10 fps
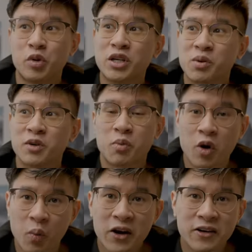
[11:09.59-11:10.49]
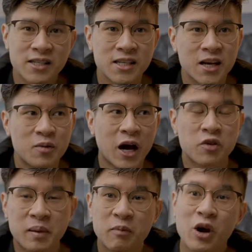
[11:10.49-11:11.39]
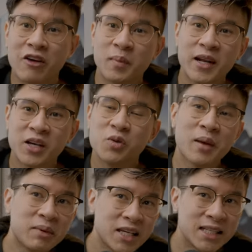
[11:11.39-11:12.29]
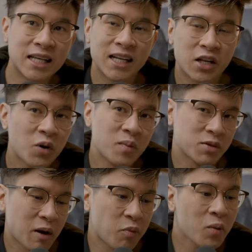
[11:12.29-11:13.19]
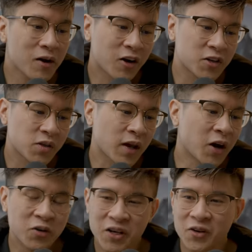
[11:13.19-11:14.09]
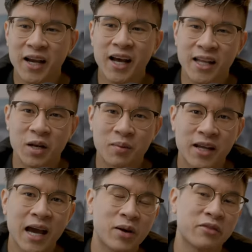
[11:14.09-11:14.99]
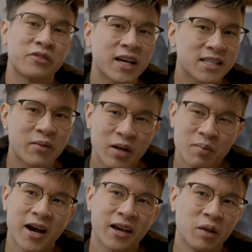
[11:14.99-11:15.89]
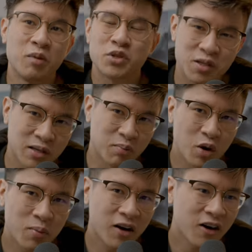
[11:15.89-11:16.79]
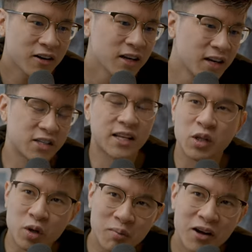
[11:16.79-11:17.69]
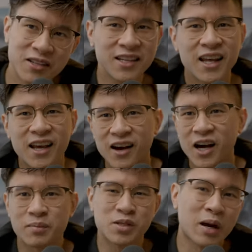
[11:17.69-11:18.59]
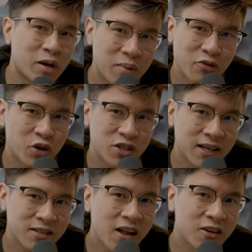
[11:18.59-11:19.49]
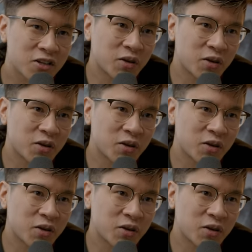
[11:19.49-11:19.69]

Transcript: It brings so much more awareness other people who have money who maybe didn't know much about Pokemon cards are like, oh, yo, I got a lot of money. I want to flex. I want to buy the most expensive Pokemon card, just like Logan Paul did. Um, so I'm going to pay $400,000.